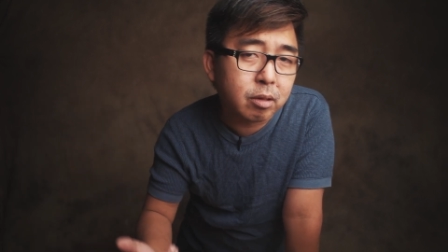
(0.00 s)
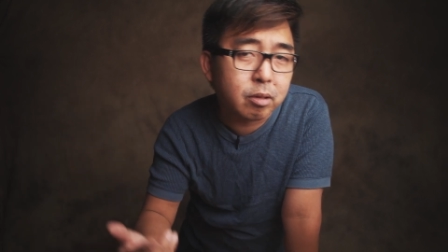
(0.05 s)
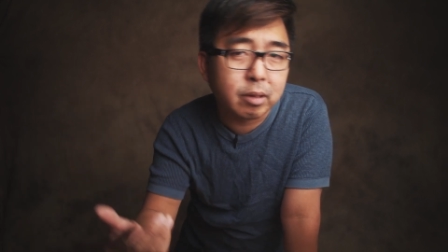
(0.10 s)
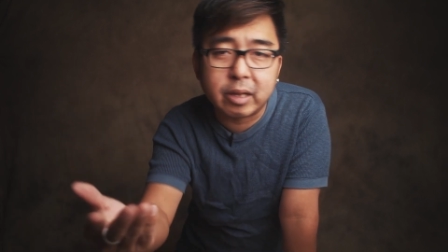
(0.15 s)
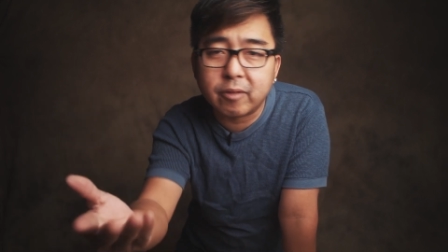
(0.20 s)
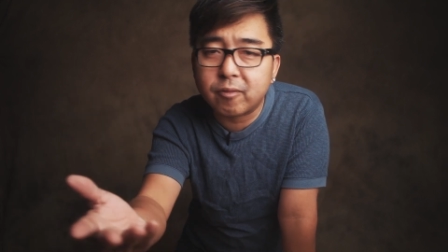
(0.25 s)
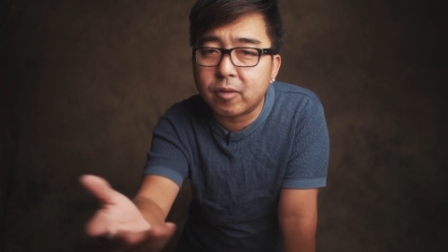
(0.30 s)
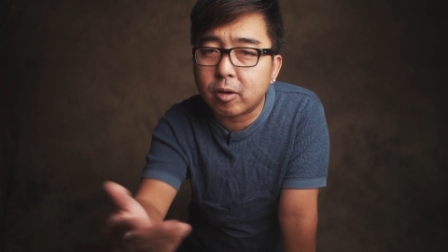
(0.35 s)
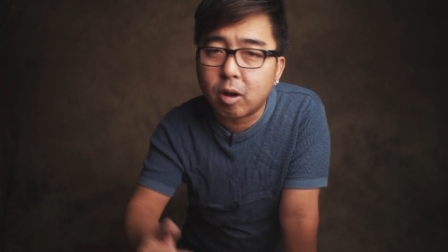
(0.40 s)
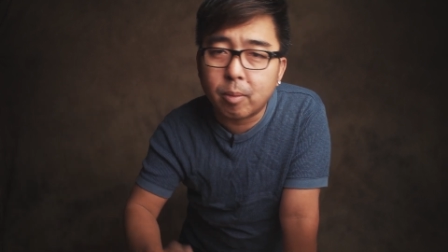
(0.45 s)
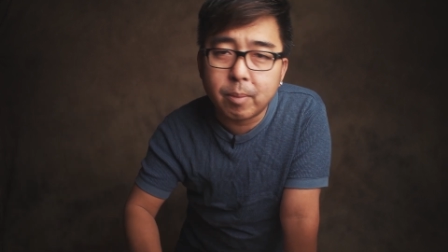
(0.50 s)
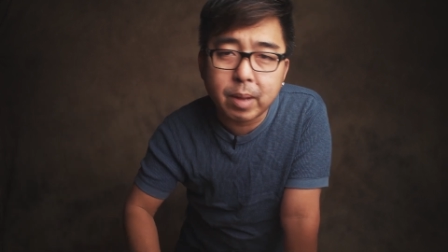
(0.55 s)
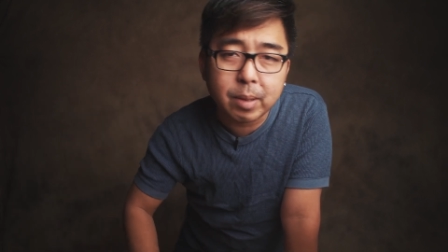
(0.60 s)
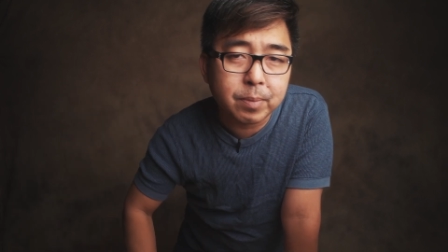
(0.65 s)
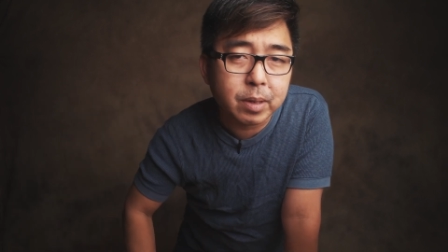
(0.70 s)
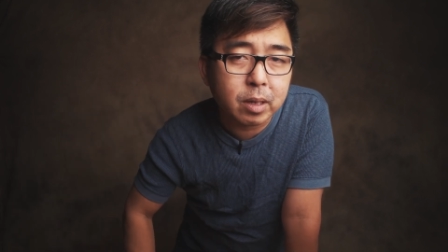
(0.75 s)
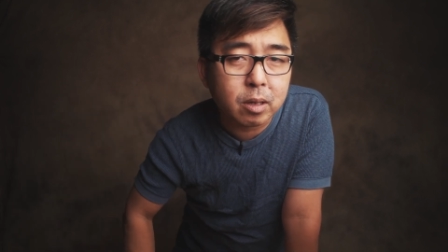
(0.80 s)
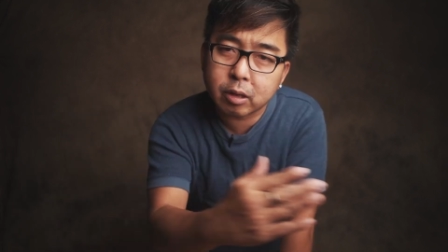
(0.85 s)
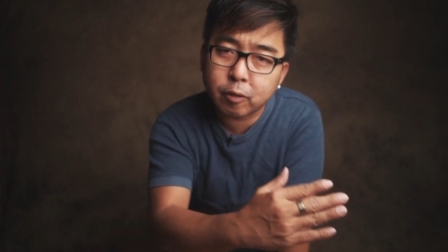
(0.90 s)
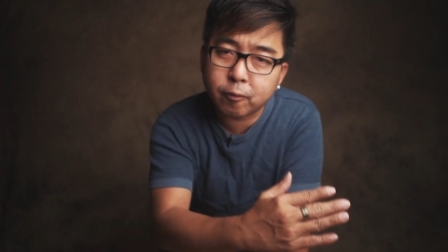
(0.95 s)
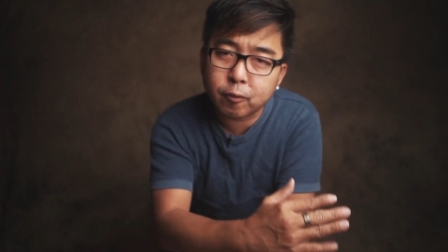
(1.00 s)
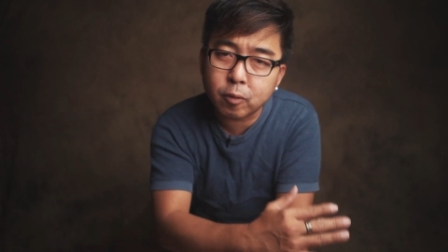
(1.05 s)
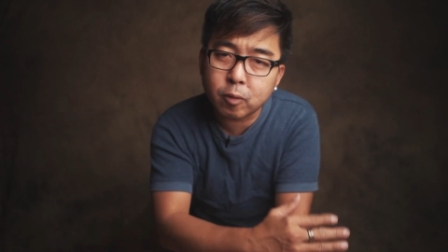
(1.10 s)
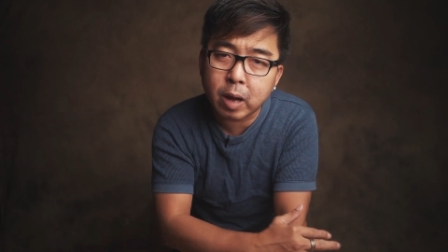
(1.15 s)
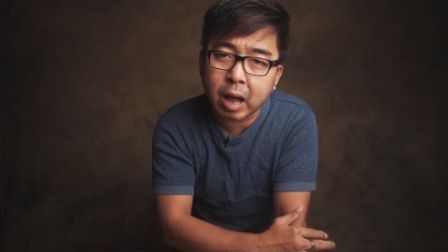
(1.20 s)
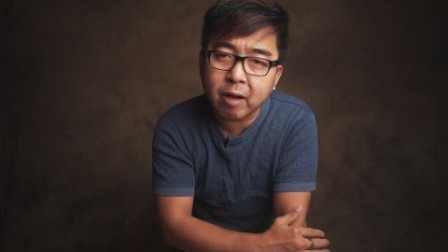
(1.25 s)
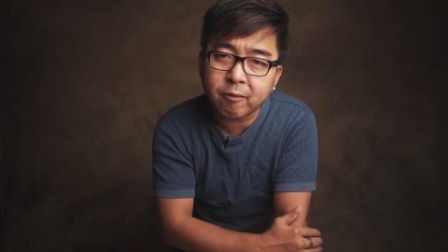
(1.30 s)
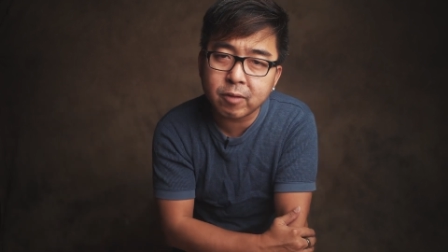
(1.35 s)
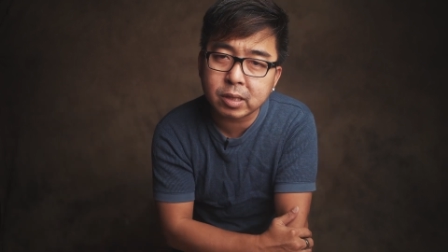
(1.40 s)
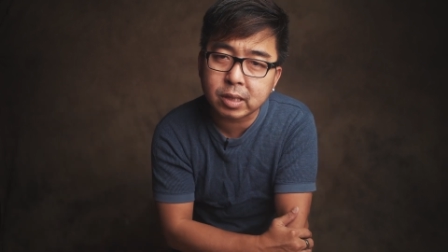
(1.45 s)
Leave a comment below. If
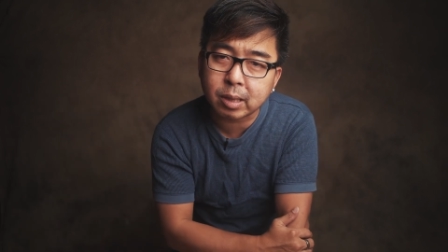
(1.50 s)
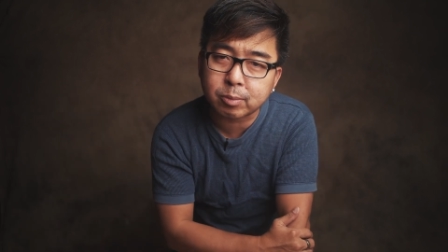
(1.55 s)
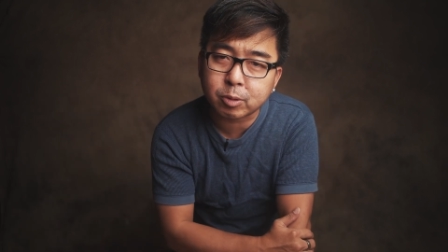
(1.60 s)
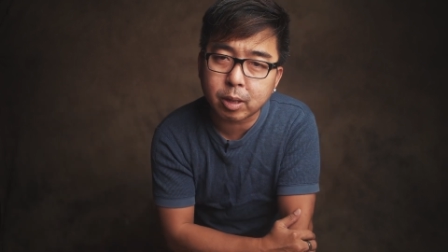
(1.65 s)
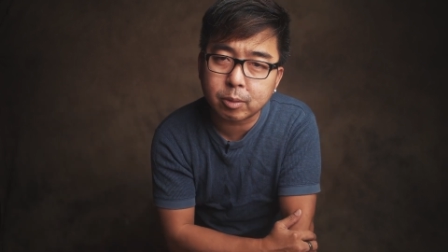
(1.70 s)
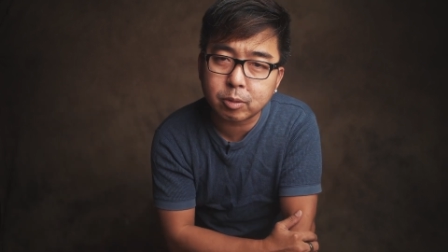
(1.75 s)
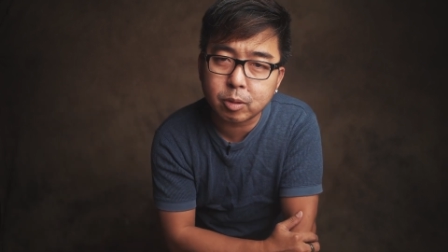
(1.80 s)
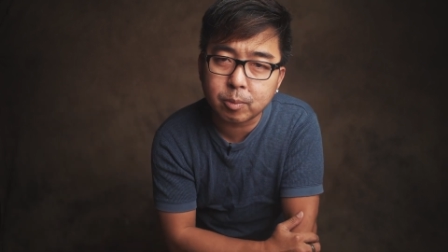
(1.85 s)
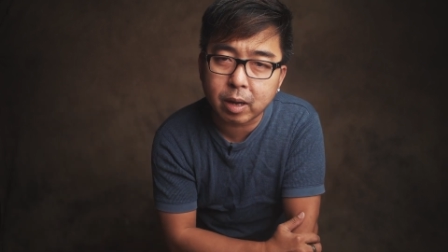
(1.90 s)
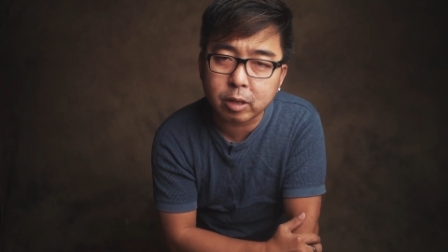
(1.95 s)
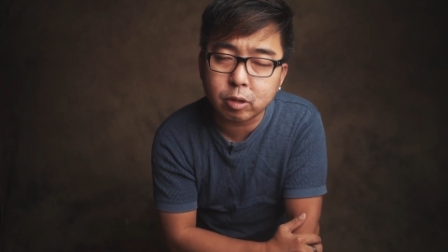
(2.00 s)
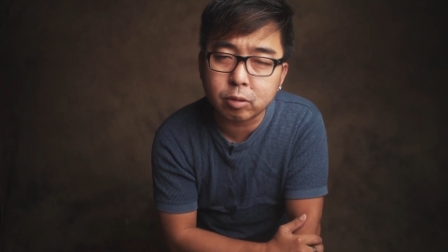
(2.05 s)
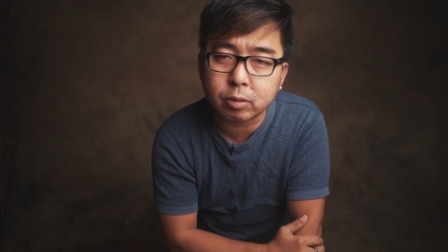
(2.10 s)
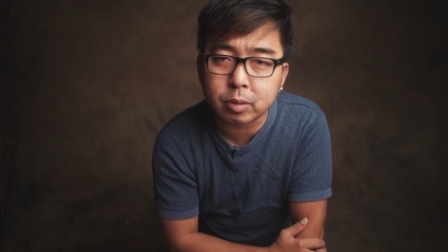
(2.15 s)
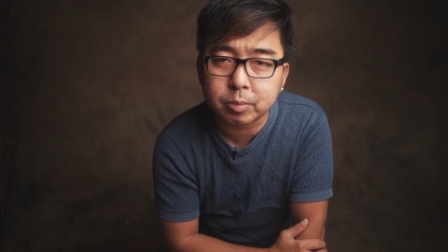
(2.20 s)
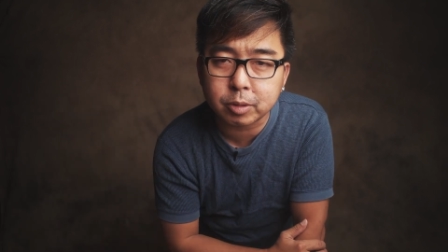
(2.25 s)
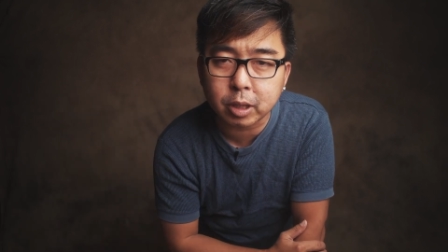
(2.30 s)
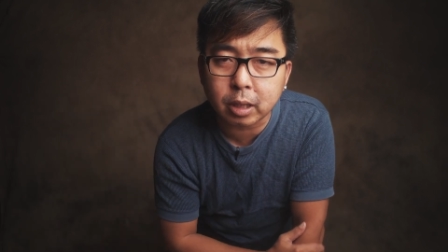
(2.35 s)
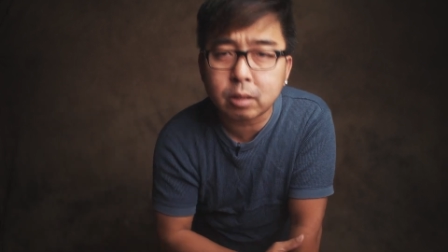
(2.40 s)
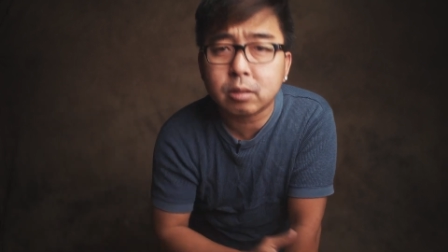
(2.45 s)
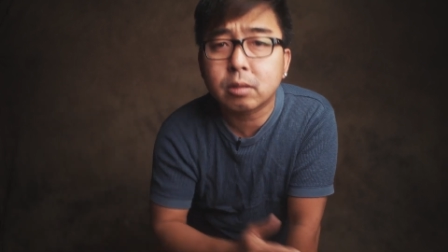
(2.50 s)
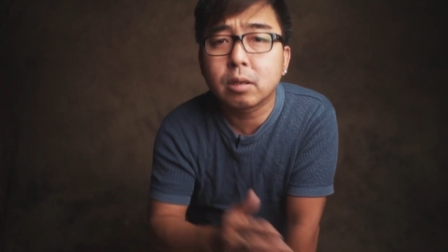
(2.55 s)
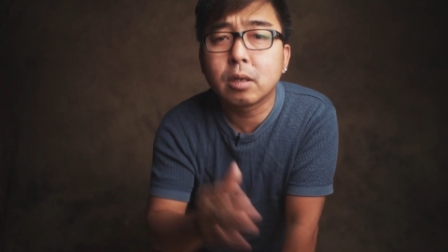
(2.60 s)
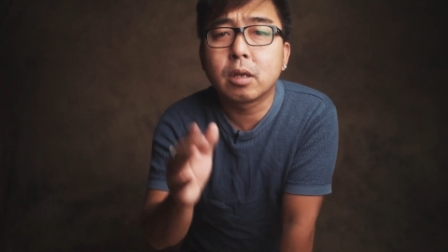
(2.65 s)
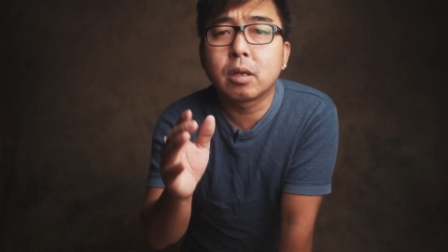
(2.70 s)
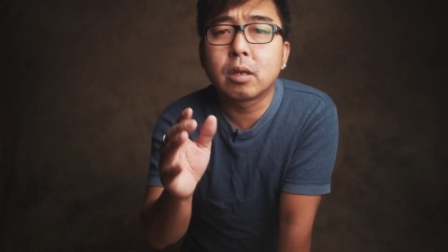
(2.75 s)
you haven't subscribed to my YouTube channel,